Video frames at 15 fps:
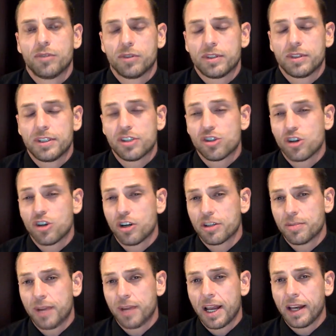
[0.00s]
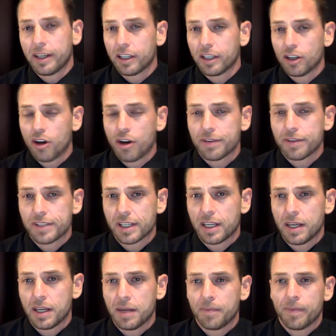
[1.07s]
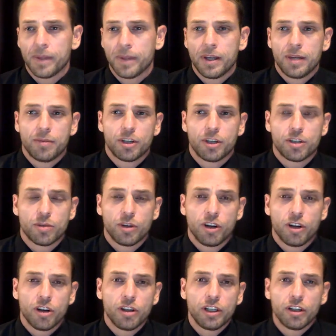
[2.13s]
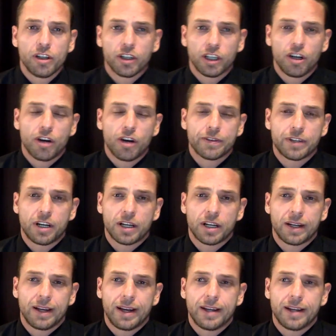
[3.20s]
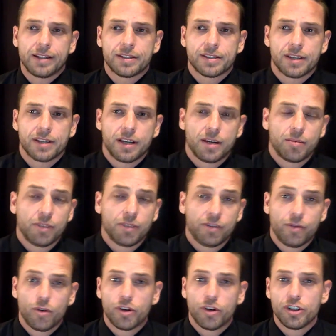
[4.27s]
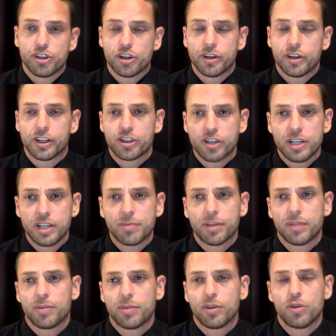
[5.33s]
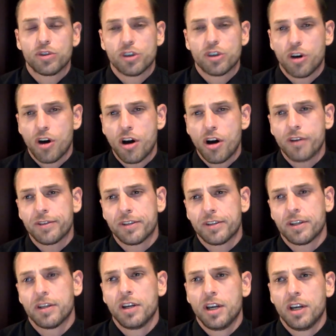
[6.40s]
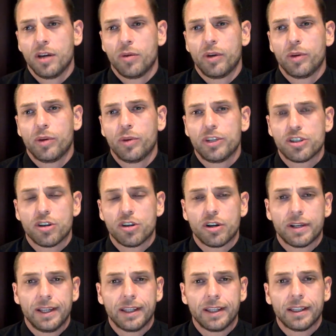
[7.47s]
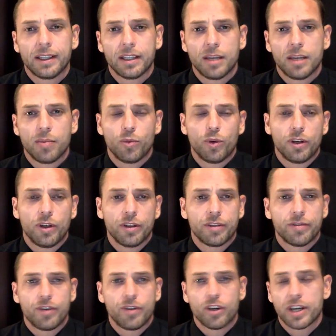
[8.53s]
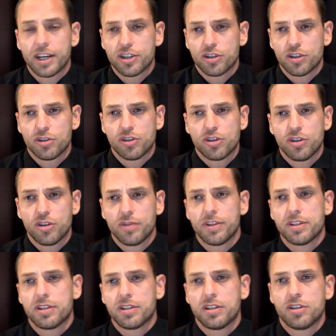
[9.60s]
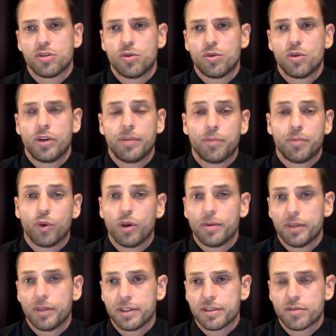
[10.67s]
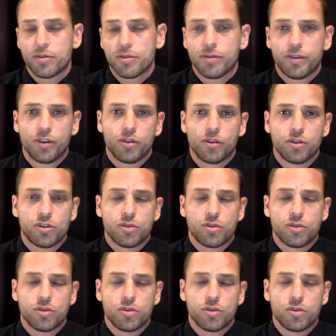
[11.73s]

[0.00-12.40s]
discharge planning and aftercare, because we're not only looking after our clients before and during treatment, but also after, when we start linking them with vocational services or employment referral